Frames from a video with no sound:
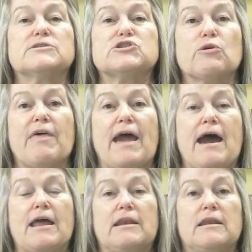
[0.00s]
so
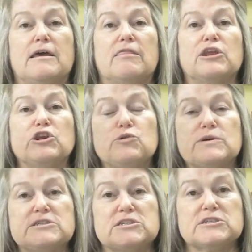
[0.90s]
that the
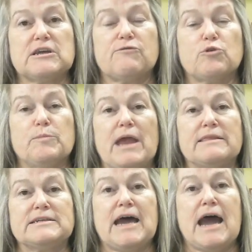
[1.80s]
newest stuff will be
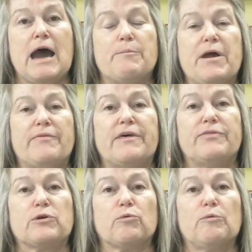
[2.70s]
on the top, and
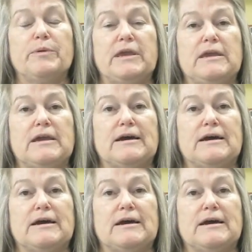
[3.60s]
then there will be